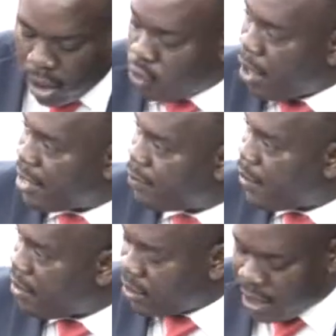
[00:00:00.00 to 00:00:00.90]

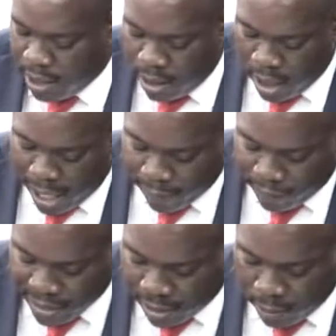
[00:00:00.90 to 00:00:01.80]
transparency, and
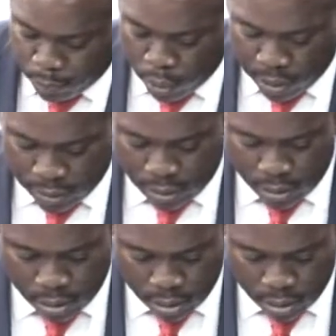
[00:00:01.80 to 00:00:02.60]
fiscal prudence.